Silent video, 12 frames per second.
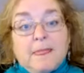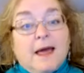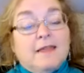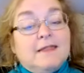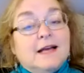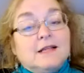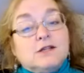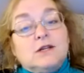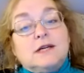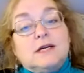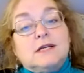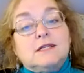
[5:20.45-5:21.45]
And that's going
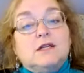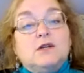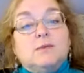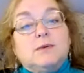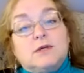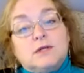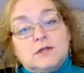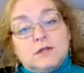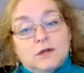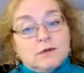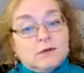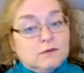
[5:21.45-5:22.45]
to continue because the
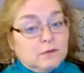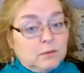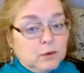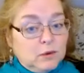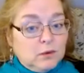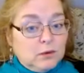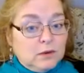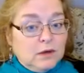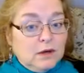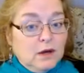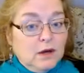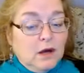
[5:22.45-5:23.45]
nodes of the moon
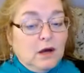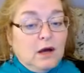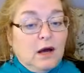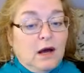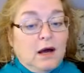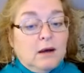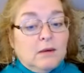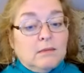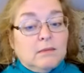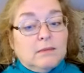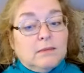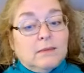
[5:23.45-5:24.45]

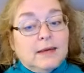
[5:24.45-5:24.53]
on